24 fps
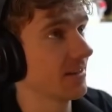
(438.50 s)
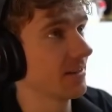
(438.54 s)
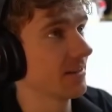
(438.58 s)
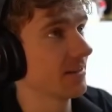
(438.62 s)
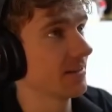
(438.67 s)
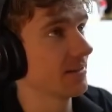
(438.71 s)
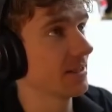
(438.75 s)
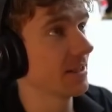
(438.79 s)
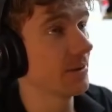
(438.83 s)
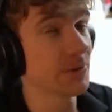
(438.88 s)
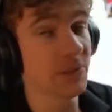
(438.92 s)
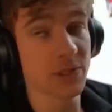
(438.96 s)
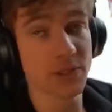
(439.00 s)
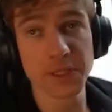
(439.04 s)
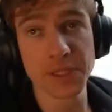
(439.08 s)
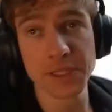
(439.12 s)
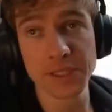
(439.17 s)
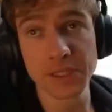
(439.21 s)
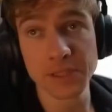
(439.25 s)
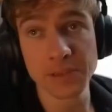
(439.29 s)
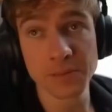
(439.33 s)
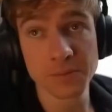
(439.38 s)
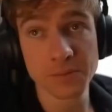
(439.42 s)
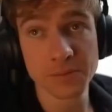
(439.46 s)
that was
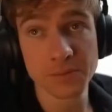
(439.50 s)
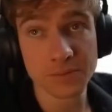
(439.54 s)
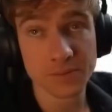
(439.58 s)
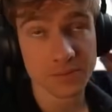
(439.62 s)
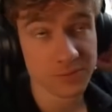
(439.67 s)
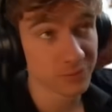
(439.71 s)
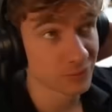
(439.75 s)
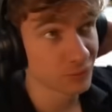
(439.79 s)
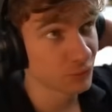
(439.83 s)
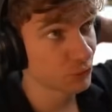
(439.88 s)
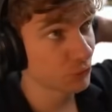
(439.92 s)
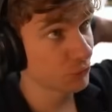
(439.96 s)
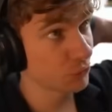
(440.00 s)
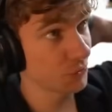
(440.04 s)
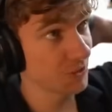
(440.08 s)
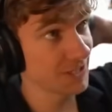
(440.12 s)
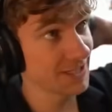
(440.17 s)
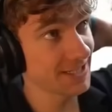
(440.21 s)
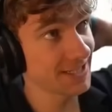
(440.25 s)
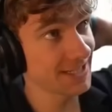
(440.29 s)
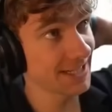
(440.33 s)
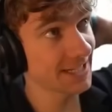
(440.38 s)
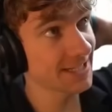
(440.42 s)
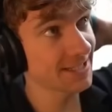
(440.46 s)
crazy.
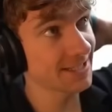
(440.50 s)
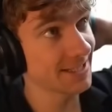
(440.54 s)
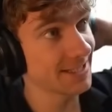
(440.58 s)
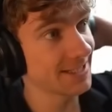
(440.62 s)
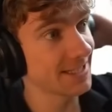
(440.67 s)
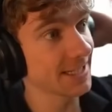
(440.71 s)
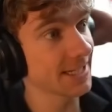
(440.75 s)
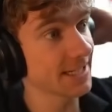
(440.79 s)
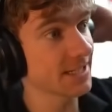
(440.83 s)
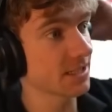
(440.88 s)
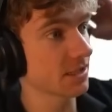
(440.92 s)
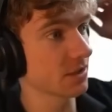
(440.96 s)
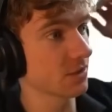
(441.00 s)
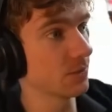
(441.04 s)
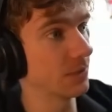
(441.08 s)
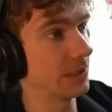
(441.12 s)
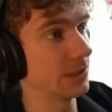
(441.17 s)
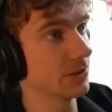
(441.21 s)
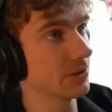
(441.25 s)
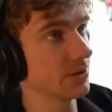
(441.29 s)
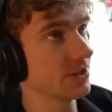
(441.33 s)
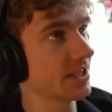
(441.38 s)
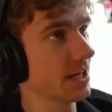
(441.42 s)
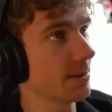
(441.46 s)
366 as
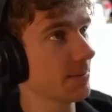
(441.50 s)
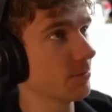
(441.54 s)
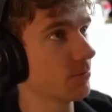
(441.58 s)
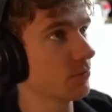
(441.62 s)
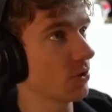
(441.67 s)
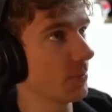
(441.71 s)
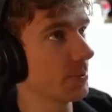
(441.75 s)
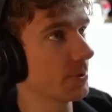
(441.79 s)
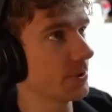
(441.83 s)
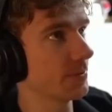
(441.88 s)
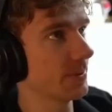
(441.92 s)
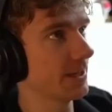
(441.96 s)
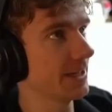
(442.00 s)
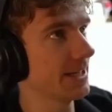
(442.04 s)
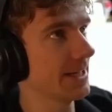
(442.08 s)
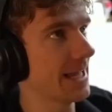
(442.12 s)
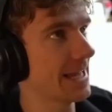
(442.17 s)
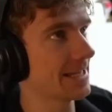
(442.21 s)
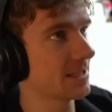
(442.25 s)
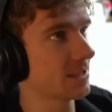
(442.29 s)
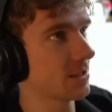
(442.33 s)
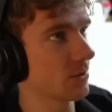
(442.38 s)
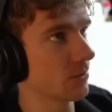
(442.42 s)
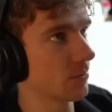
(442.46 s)
well, same top speed
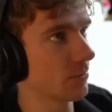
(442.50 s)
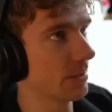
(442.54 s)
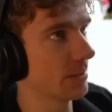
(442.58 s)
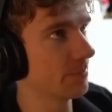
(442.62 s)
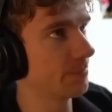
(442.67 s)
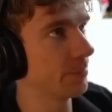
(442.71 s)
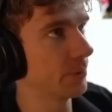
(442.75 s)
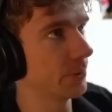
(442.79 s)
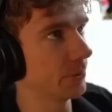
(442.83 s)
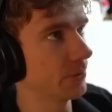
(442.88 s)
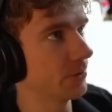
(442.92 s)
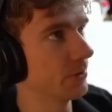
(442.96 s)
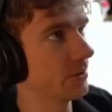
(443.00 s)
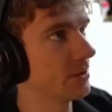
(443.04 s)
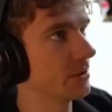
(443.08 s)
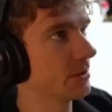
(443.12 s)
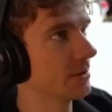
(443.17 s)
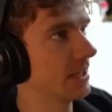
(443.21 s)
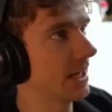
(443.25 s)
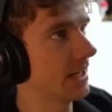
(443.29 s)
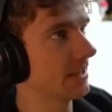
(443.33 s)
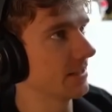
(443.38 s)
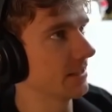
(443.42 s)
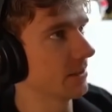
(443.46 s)
as the Red Bull.
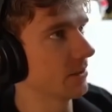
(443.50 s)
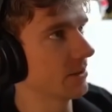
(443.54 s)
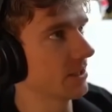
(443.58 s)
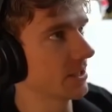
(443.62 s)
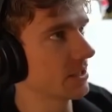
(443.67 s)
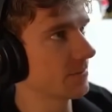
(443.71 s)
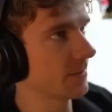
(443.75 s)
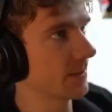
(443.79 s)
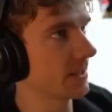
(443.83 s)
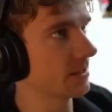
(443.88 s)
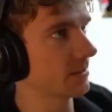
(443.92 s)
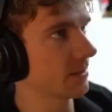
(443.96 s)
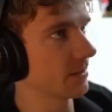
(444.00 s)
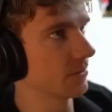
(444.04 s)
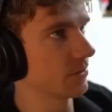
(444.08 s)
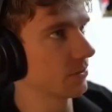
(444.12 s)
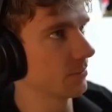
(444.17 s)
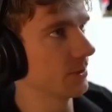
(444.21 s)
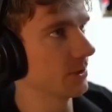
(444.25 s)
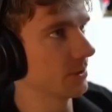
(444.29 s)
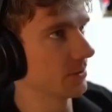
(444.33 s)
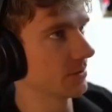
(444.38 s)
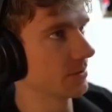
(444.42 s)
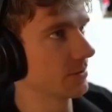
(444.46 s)
I did not expect that, to
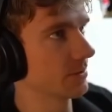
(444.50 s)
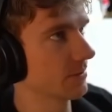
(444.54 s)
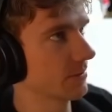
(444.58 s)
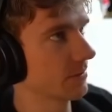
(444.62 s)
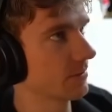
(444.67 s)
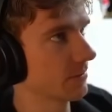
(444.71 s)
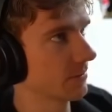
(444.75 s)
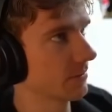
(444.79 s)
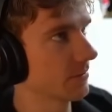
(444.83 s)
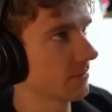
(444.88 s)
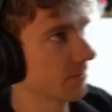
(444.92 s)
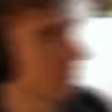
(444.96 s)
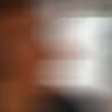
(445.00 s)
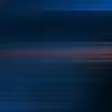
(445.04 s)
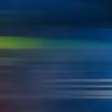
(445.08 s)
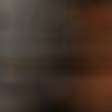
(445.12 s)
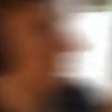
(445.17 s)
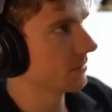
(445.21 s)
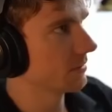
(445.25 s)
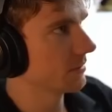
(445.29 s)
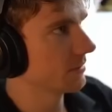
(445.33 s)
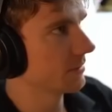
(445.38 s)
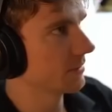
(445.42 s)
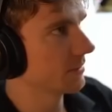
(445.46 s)
be honest.
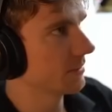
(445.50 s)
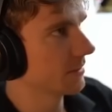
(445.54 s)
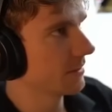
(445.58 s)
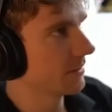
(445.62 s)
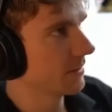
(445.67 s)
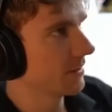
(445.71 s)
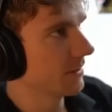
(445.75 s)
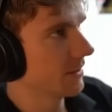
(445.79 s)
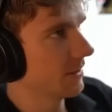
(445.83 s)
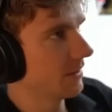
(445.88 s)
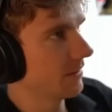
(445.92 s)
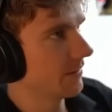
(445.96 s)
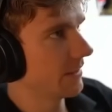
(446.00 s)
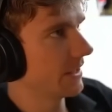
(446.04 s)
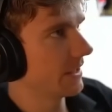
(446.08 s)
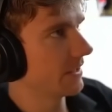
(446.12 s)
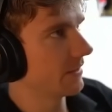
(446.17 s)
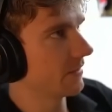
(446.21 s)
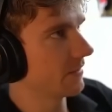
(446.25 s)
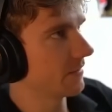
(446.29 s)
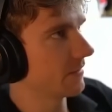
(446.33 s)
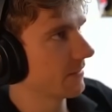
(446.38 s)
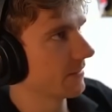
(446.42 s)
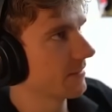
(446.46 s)
Alright,
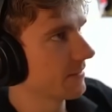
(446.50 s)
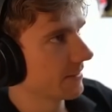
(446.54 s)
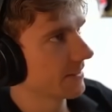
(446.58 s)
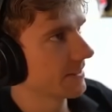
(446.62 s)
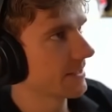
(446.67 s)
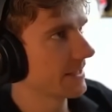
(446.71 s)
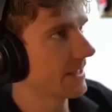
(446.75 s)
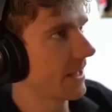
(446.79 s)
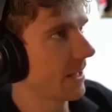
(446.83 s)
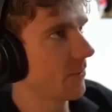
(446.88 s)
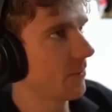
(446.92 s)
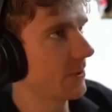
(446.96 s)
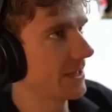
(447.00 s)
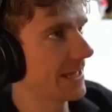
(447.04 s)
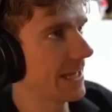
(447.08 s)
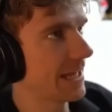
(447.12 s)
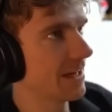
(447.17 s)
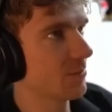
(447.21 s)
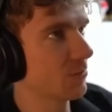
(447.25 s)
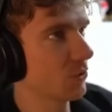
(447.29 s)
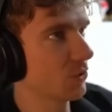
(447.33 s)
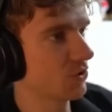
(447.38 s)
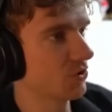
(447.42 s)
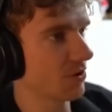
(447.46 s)
can we
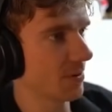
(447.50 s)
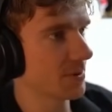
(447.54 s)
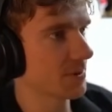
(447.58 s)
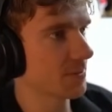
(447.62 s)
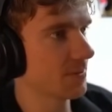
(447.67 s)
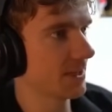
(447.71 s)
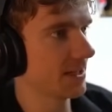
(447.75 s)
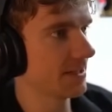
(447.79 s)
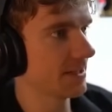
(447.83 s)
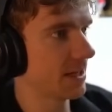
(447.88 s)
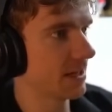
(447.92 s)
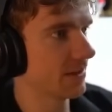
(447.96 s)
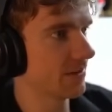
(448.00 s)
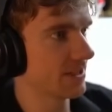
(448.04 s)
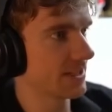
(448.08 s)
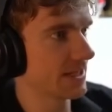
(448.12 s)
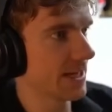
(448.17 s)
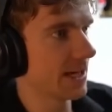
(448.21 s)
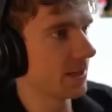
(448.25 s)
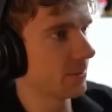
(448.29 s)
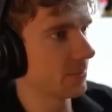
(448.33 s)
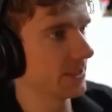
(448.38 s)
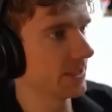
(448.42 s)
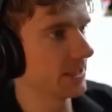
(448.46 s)
gain more top speed out of this
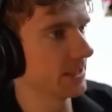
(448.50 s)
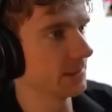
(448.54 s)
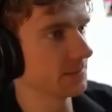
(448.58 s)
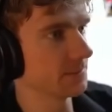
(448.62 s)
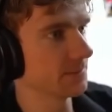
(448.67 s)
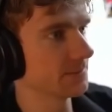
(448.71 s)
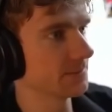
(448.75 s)
Alpine?